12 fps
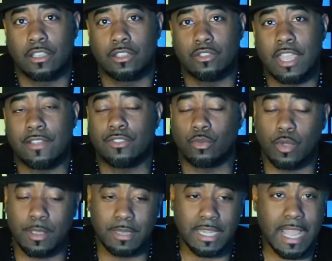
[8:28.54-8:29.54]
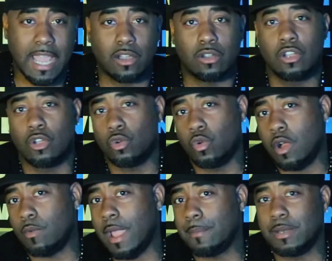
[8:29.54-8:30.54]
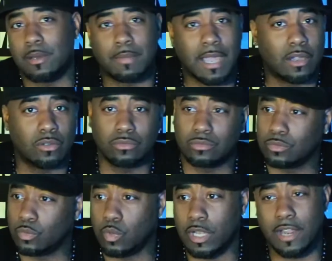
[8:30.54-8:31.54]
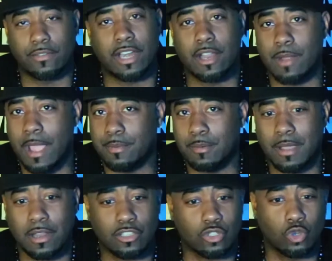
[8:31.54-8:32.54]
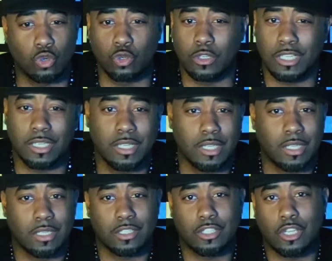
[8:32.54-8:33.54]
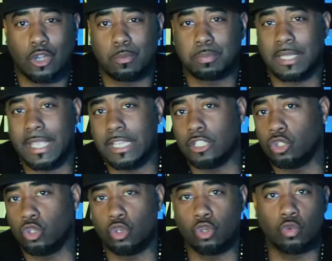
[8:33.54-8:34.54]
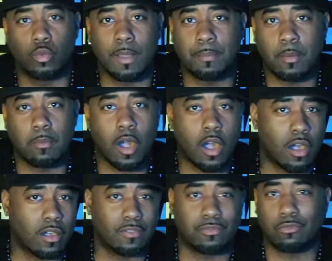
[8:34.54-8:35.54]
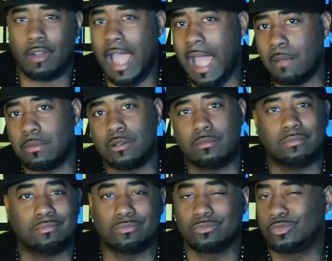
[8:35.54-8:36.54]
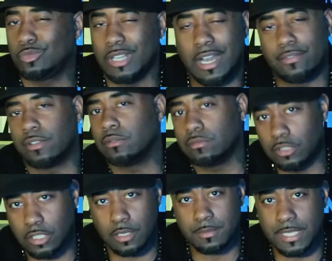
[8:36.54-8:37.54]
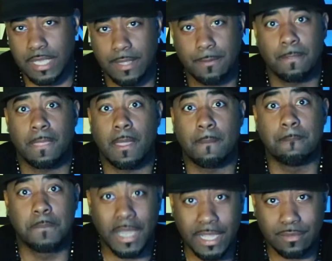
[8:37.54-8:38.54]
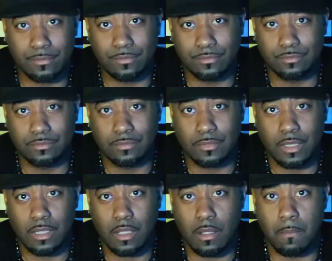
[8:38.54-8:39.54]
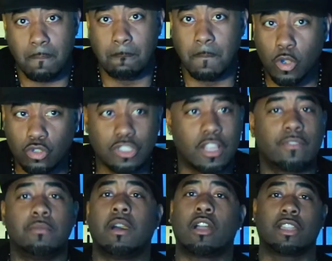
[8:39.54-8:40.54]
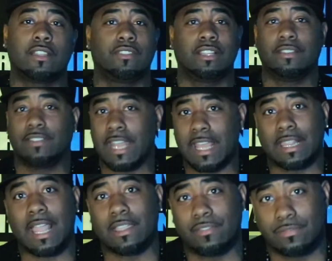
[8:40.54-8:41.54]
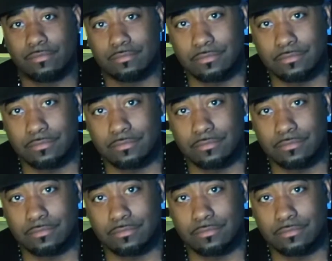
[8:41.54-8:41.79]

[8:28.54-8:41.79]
You have the women now who are rapping about whatever they rapping about. It's cool to, play a dude, rip them off, rob them, whatever. You know what I'm saying? But most of them aren't even living that life.